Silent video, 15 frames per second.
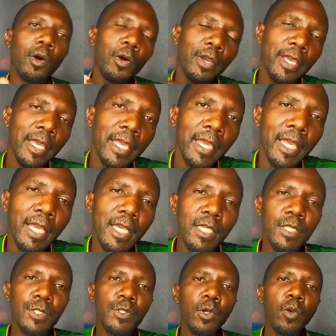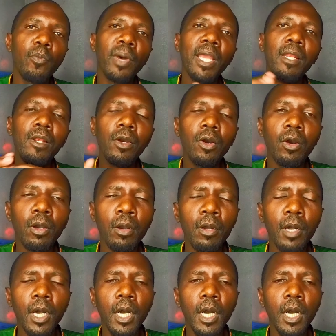Okay, so by law,